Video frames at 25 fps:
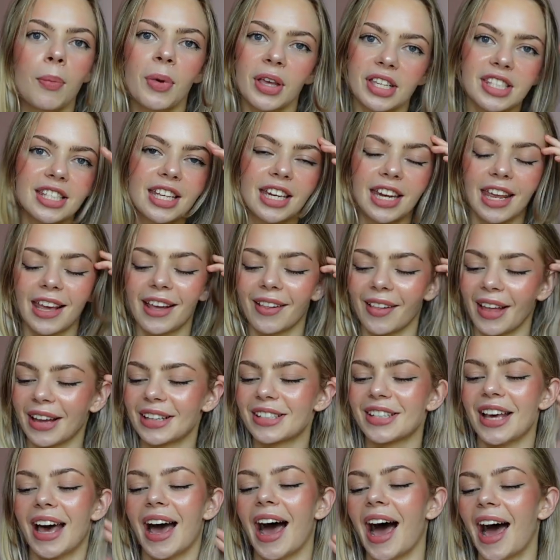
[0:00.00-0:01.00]
CD
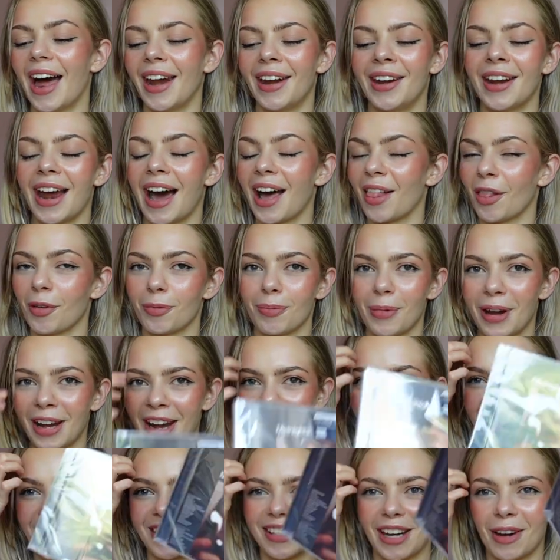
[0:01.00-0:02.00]
collector and I love
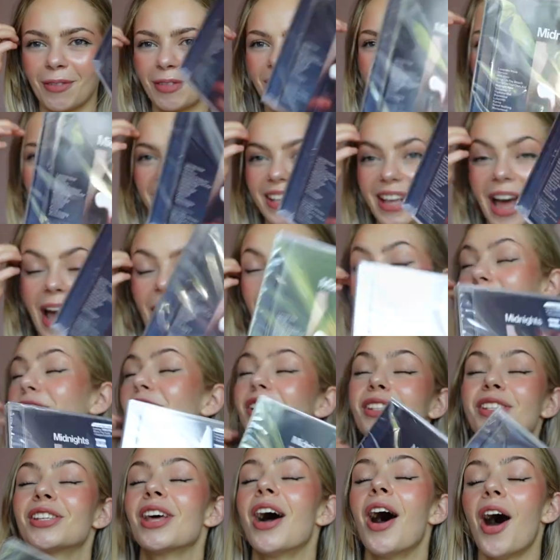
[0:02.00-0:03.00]
Midnights, and
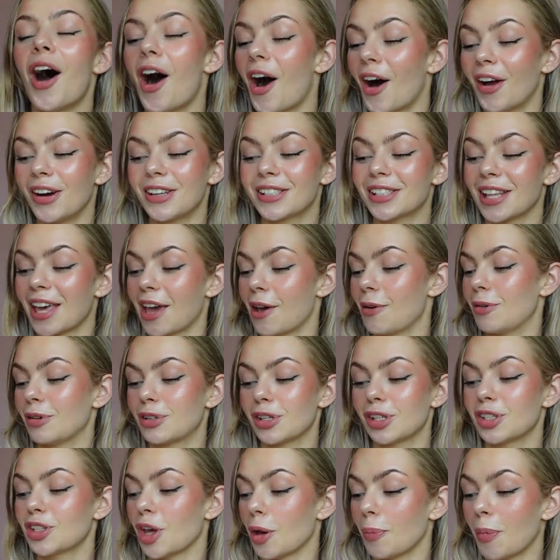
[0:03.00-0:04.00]
honestly it was
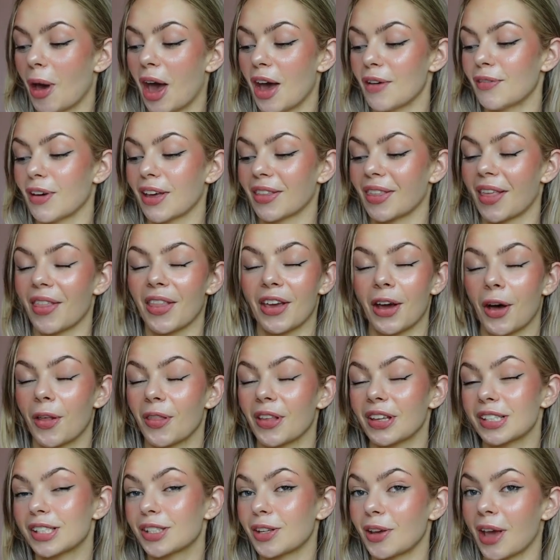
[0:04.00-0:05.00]
just so perfect that they got
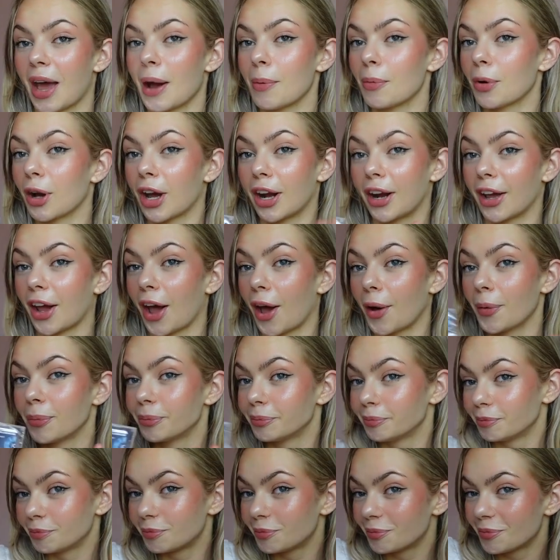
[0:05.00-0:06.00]
this. So yeah, we're gonna go
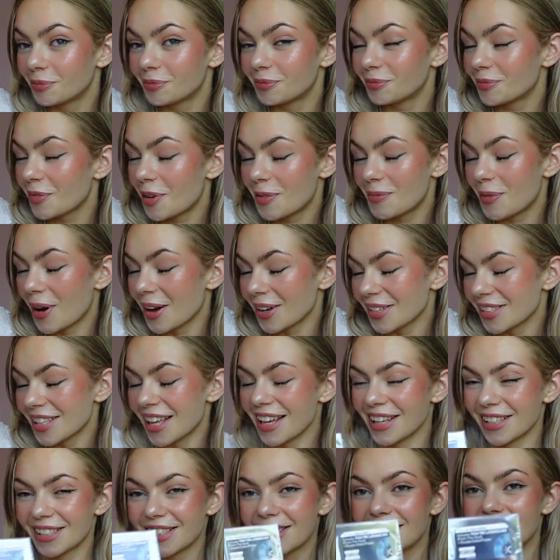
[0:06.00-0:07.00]
unbox
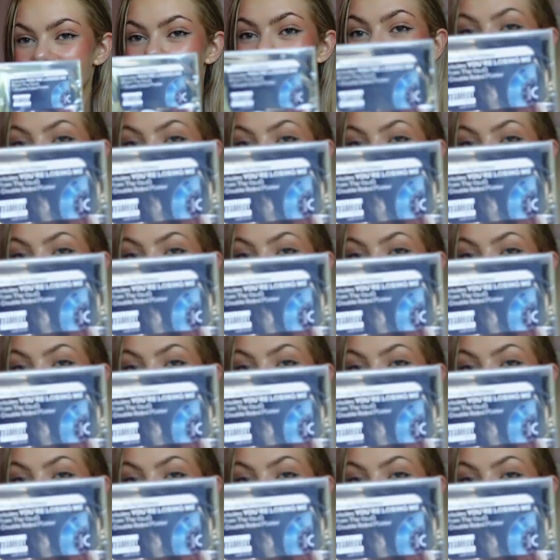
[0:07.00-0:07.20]
this.